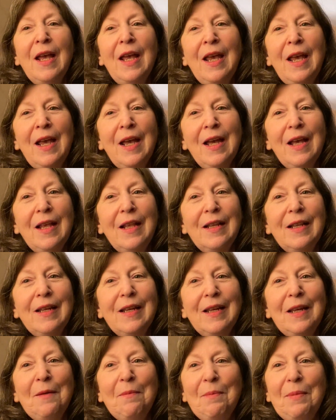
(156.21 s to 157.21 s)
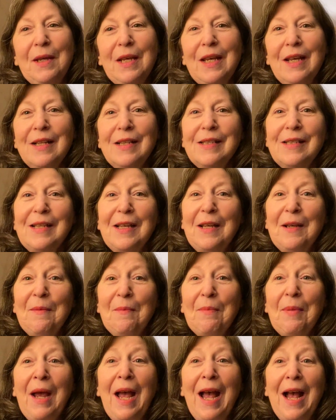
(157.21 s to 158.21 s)
And it begins to
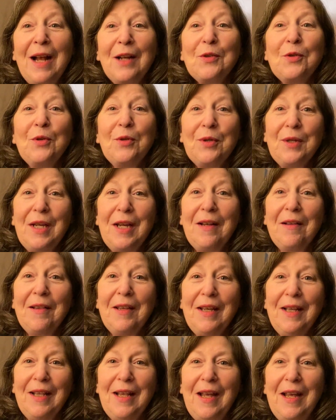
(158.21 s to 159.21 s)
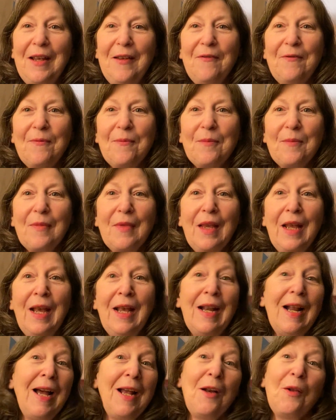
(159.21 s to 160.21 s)
impact your daily life.
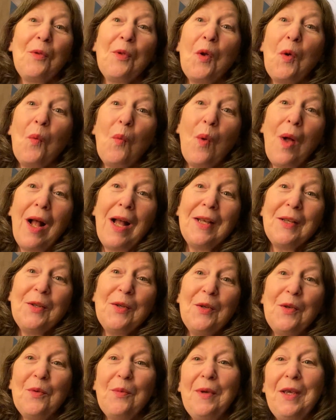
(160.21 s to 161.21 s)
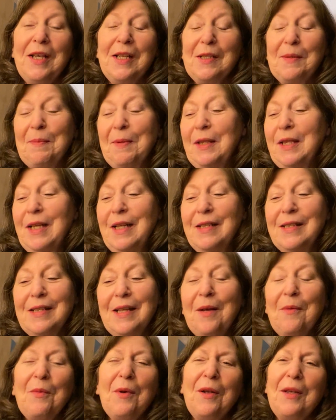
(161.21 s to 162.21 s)
And I don't know why two weeks, but they
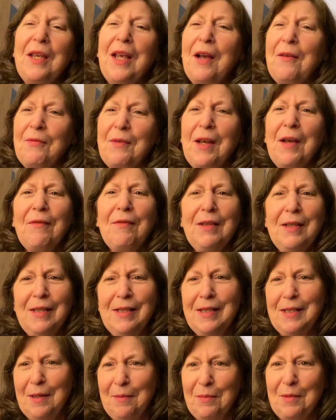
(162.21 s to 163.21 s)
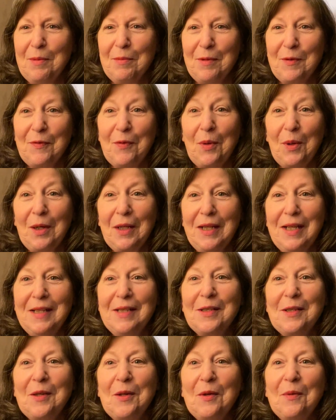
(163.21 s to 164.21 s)
say, well, you have to have these symptoms for at
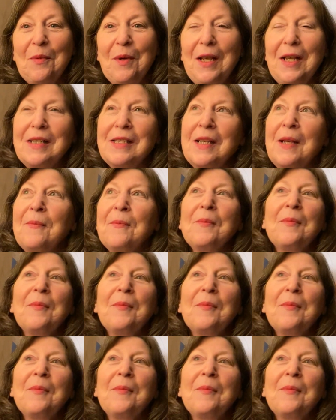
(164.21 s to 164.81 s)
least two weeks.